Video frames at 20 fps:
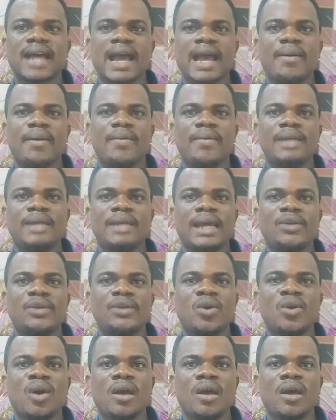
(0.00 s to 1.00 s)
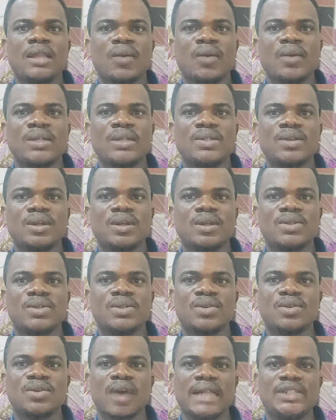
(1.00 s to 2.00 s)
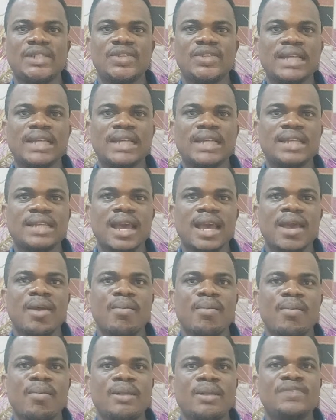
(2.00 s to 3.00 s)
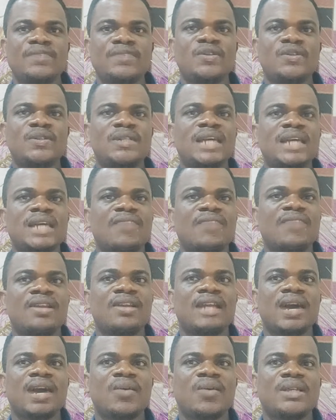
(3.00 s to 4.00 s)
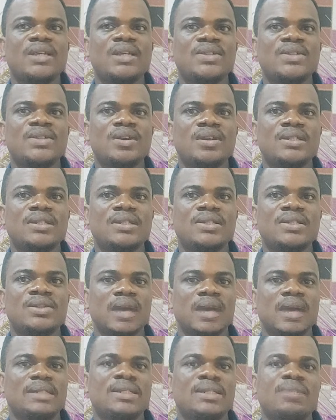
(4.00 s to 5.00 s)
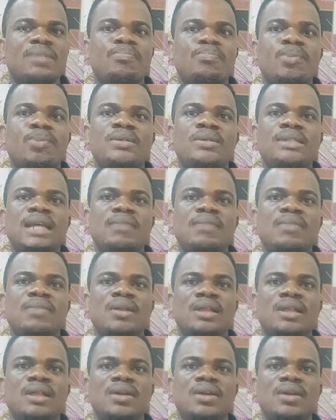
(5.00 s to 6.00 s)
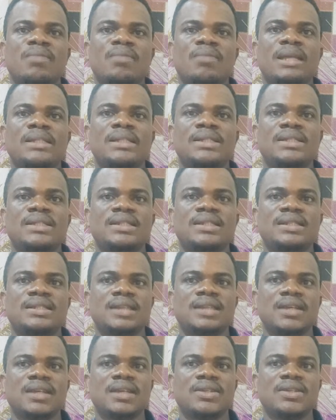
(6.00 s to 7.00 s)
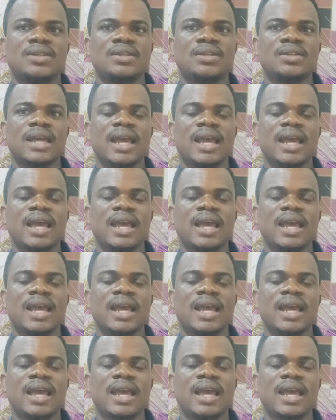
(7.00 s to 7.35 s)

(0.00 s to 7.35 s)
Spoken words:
There are no other questions to address, but if you still have further questions, you can still post them on the comment section.